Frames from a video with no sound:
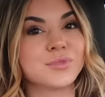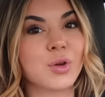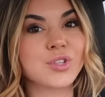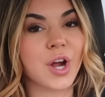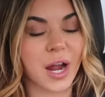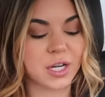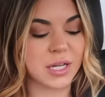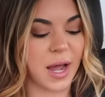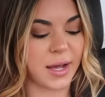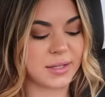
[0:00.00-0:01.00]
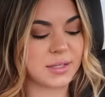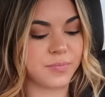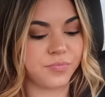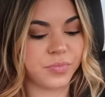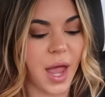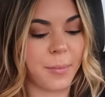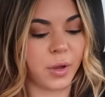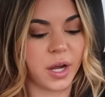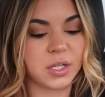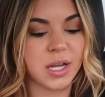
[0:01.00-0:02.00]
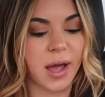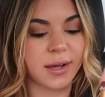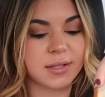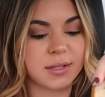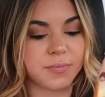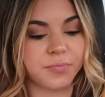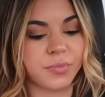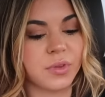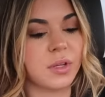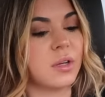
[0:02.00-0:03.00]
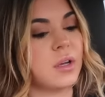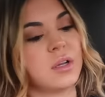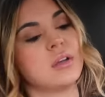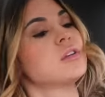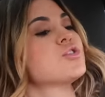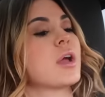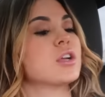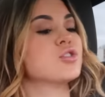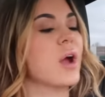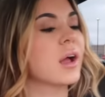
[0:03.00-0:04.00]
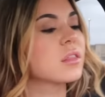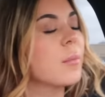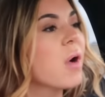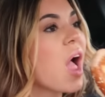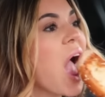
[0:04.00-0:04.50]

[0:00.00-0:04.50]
Those are air tags, Apple air tags. So I can track them.